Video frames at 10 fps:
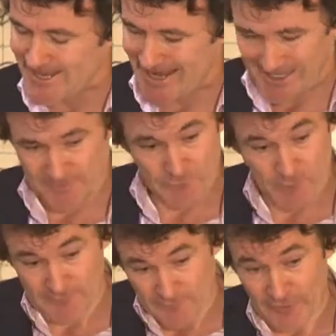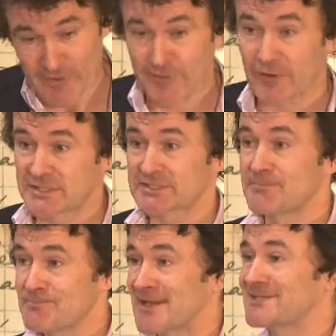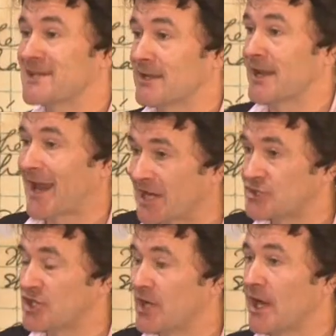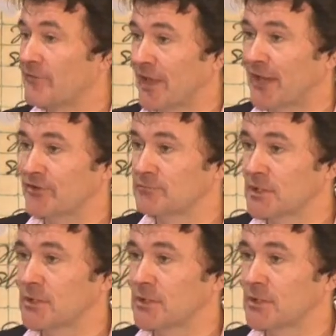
I'll give you a very, very simplistic analogy of that.